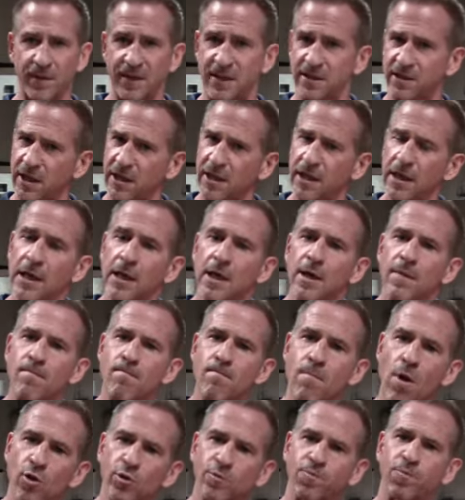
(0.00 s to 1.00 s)
You see,
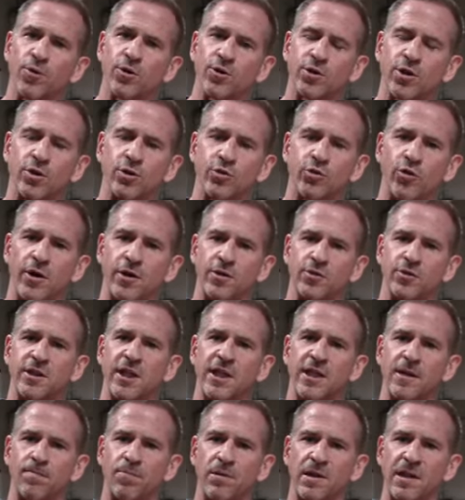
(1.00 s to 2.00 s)
most personal trainers
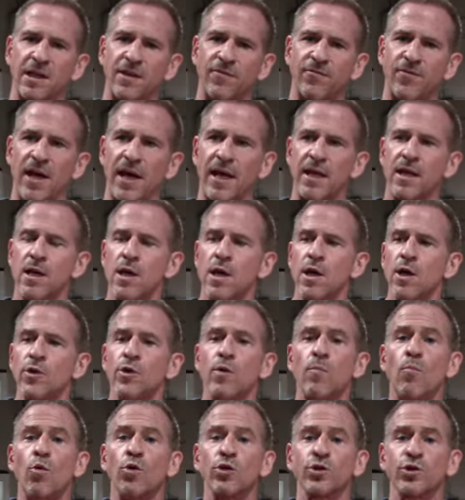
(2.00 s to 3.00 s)
tend to believe that
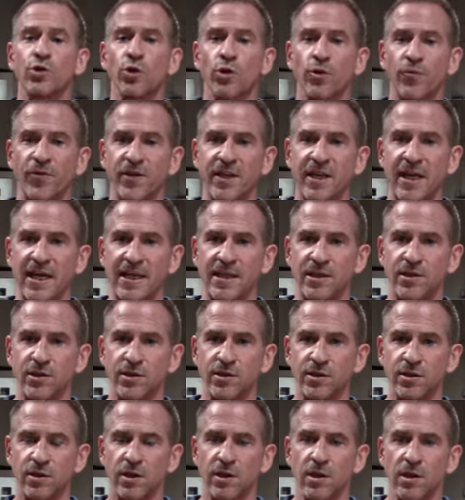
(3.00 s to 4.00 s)
the more
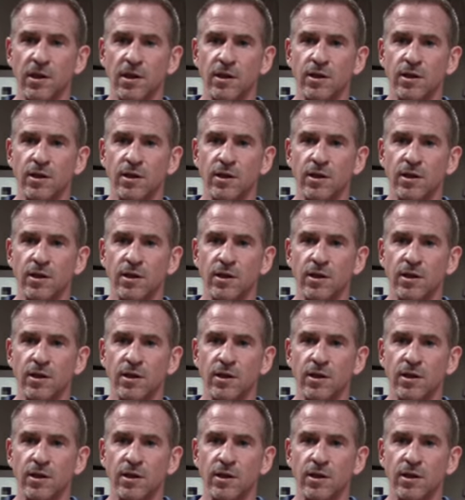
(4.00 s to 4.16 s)
certifications,